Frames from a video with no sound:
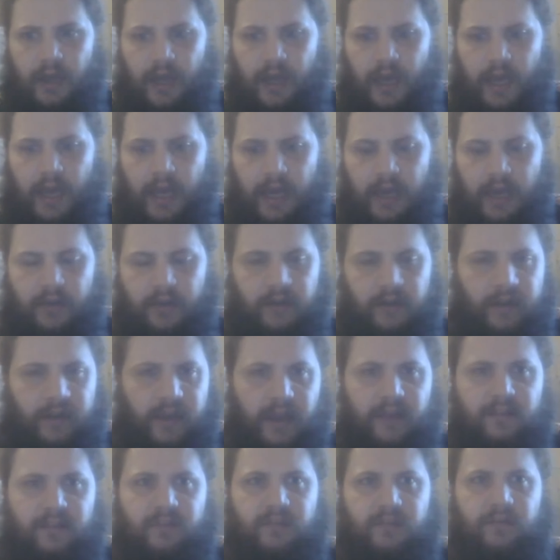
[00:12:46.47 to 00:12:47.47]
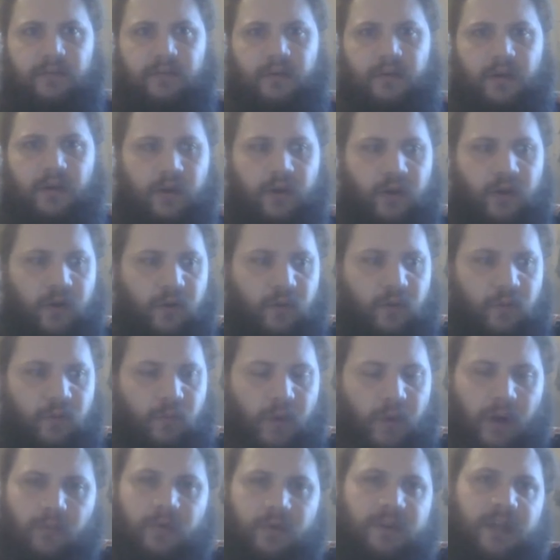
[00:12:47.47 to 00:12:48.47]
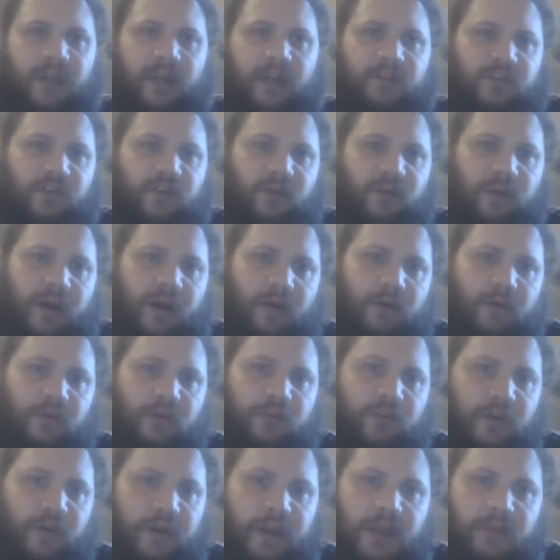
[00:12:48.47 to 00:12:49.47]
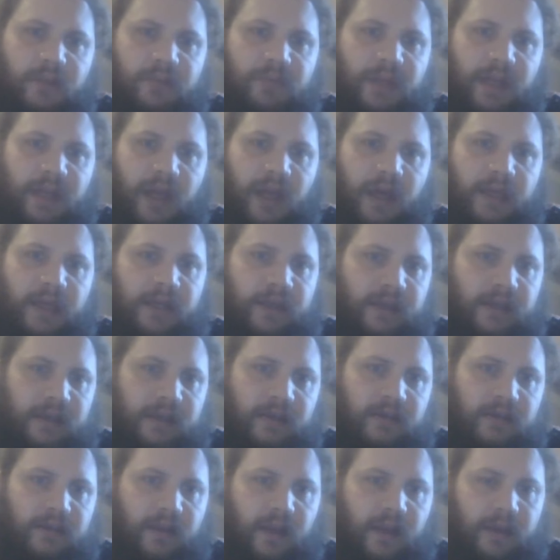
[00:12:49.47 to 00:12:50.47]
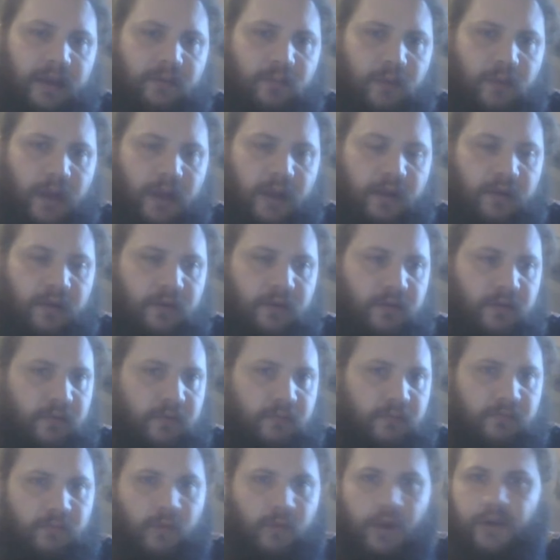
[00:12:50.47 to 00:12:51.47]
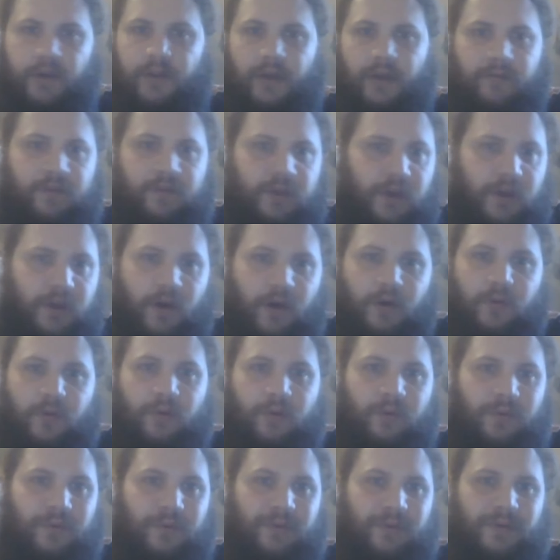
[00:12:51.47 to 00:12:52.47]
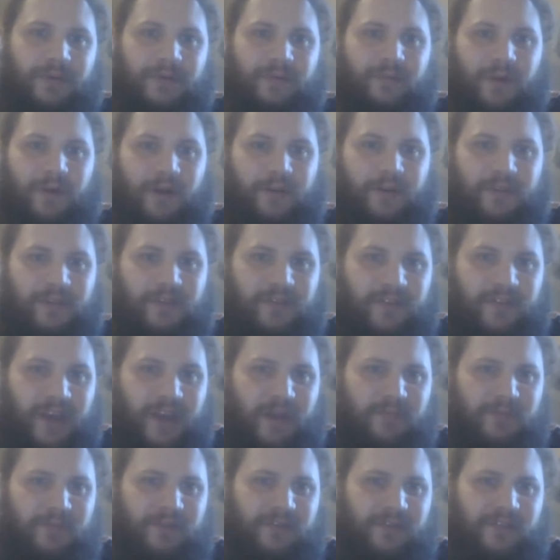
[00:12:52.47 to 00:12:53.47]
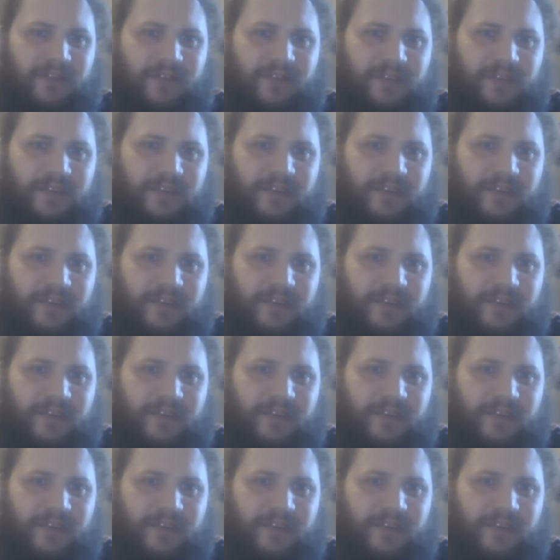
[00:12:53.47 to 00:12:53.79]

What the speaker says: Could I ask, what would that 2-hour journey be like? Like, where do you have to go? What are the steps?